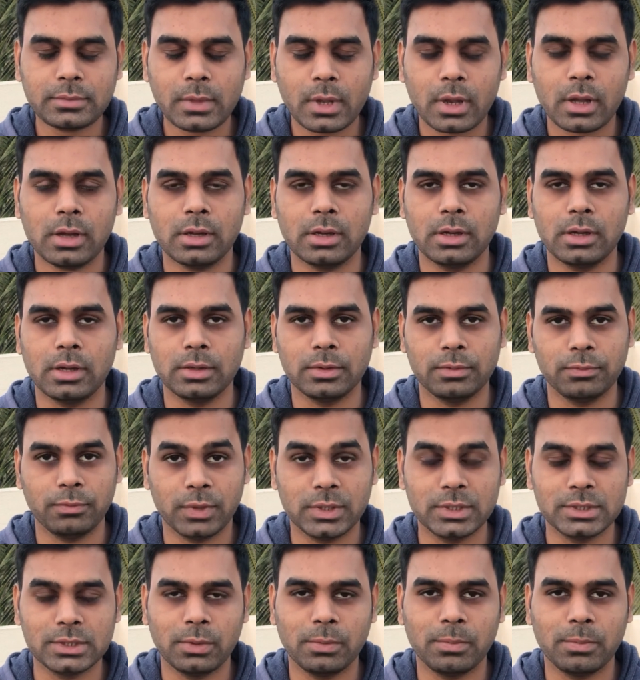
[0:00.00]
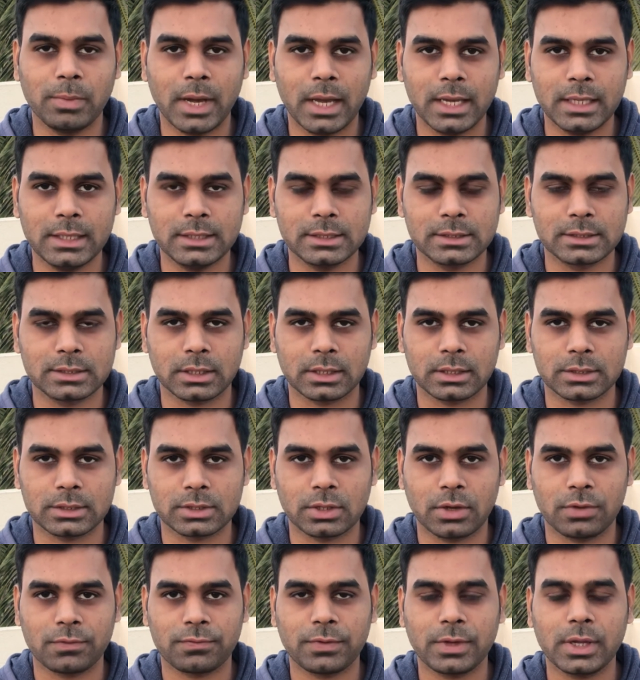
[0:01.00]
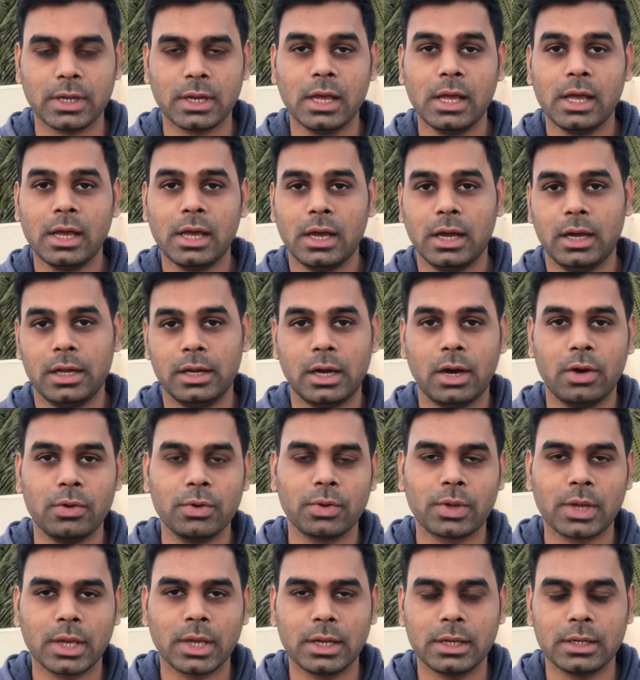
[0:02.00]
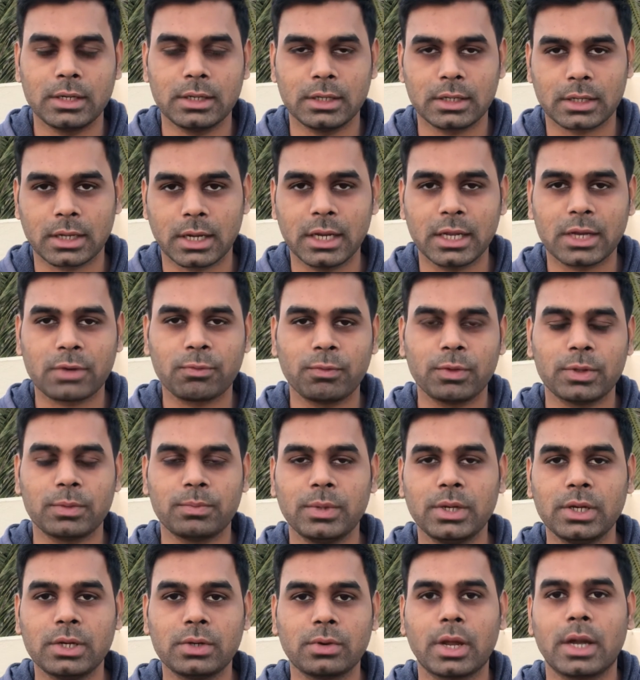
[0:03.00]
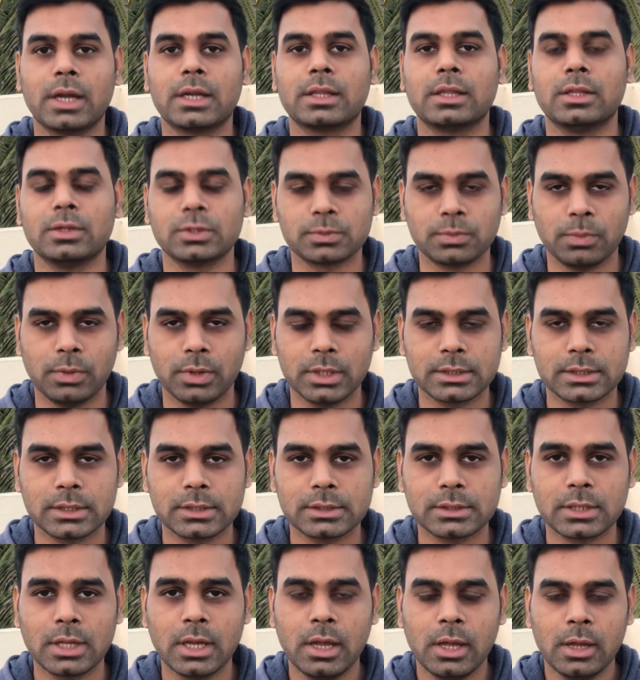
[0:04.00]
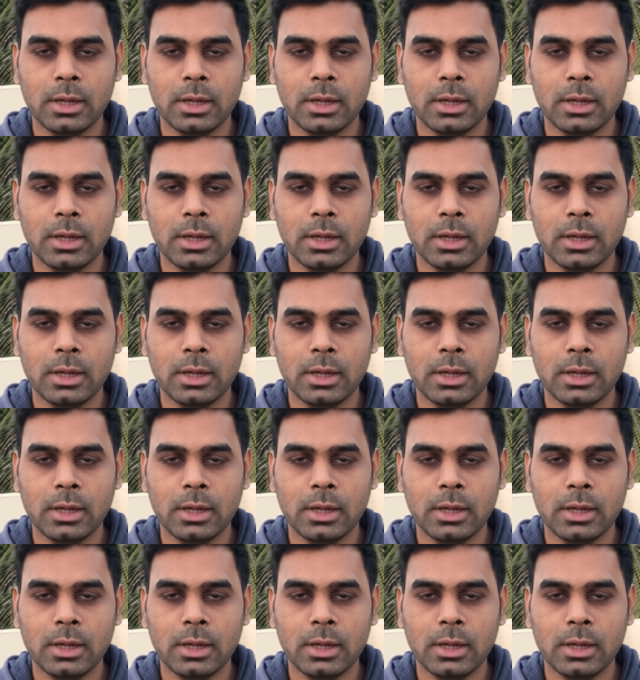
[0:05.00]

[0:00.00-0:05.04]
once you buy this software, and how you can connect with me to get those bonuses.